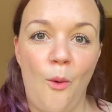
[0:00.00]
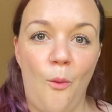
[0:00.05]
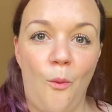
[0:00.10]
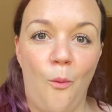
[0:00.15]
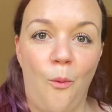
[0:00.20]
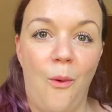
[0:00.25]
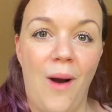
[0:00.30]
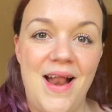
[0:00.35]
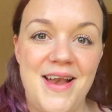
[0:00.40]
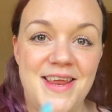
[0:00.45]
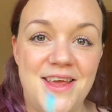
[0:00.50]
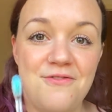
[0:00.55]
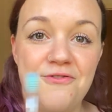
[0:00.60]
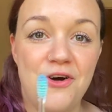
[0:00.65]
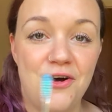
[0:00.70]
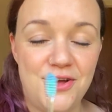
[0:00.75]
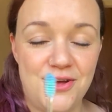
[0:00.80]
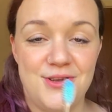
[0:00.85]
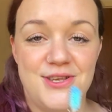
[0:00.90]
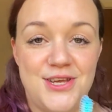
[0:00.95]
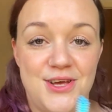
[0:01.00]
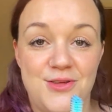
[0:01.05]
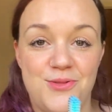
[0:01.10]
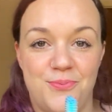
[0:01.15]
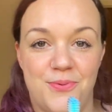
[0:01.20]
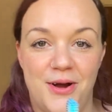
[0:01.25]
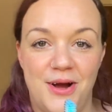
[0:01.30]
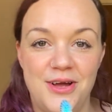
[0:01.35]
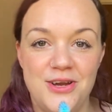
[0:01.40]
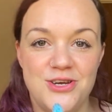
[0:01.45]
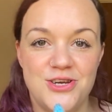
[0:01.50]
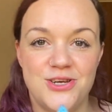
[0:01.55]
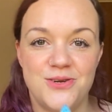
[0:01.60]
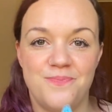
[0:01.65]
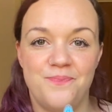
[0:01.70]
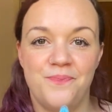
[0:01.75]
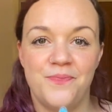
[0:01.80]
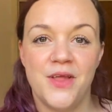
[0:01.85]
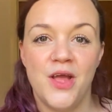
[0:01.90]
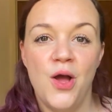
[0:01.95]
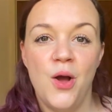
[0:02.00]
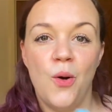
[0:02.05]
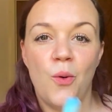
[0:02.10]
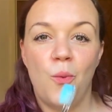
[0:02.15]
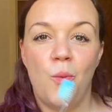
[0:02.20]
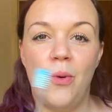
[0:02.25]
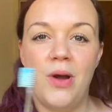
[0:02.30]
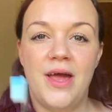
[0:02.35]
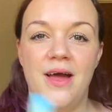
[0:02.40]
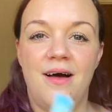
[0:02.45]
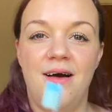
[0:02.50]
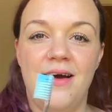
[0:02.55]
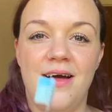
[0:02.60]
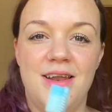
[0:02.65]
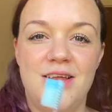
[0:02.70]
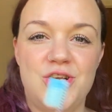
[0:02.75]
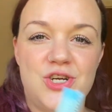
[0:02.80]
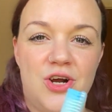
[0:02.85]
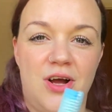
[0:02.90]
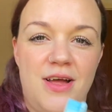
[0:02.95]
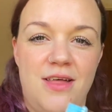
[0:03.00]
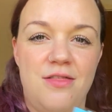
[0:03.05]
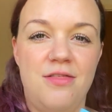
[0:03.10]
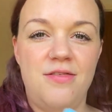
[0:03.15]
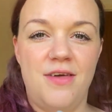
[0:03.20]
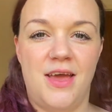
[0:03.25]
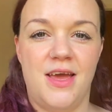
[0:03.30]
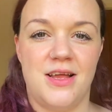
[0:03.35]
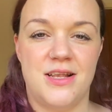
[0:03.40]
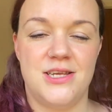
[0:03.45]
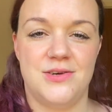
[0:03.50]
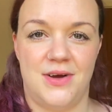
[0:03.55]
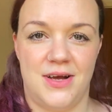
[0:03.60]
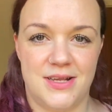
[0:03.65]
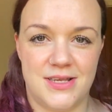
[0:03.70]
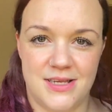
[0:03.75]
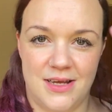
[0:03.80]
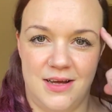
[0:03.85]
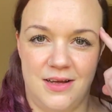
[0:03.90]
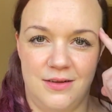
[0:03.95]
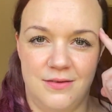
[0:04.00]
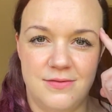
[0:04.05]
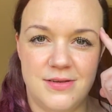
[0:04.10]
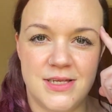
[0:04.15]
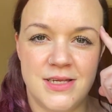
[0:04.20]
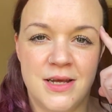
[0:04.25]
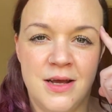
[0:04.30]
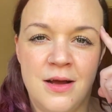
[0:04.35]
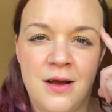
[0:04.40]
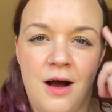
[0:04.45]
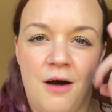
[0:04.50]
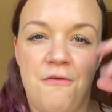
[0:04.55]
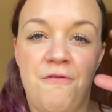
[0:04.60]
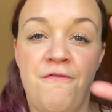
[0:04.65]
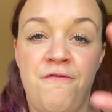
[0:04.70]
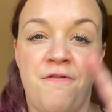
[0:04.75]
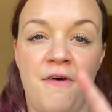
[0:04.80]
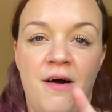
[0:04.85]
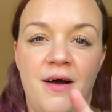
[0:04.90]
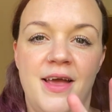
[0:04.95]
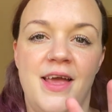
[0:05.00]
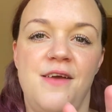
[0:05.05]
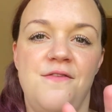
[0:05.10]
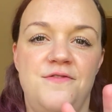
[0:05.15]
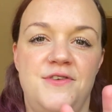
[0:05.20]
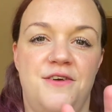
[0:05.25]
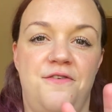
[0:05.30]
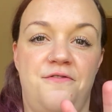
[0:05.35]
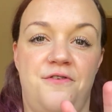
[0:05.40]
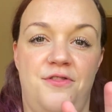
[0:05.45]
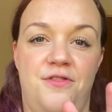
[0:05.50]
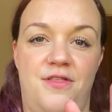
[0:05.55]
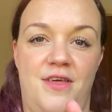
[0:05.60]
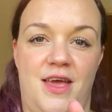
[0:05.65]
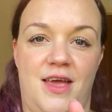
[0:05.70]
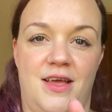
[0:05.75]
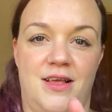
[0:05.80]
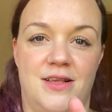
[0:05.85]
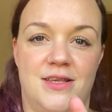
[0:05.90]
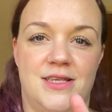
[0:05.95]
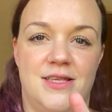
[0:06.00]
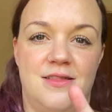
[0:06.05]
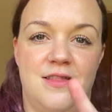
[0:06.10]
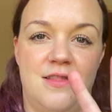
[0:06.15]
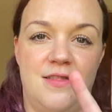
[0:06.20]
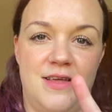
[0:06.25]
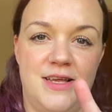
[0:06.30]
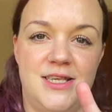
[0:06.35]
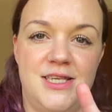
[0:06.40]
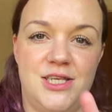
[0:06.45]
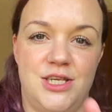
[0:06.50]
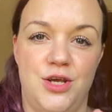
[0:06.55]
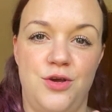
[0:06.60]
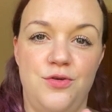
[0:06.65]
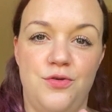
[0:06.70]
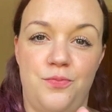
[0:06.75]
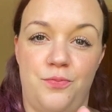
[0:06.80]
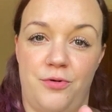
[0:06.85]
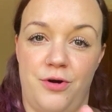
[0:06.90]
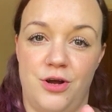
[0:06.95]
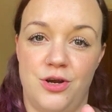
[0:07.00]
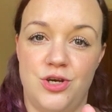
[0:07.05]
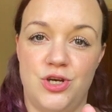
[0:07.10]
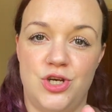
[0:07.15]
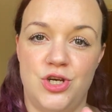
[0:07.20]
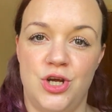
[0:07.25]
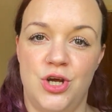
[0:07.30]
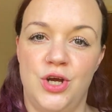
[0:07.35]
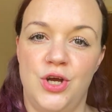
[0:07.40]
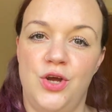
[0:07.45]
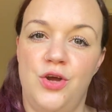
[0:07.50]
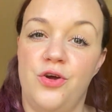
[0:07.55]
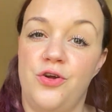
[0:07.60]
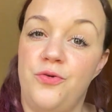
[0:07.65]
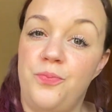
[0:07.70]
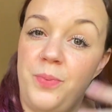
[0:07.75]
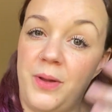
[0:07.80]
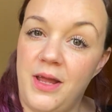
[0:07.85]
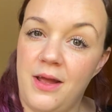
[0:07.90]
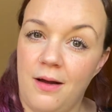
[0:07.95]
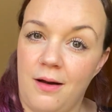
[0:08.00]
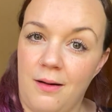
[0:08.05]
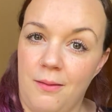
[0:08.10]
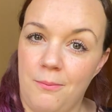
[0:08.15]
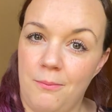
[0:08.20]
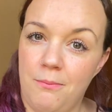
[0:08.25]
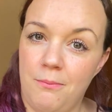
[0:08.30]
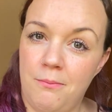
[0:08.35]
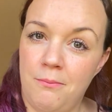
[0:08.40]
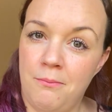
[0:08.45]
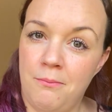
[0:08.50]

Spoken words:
When you've got your toothbrush, we are going to try and think to ourselves of 5 different things that this toothbrush could become.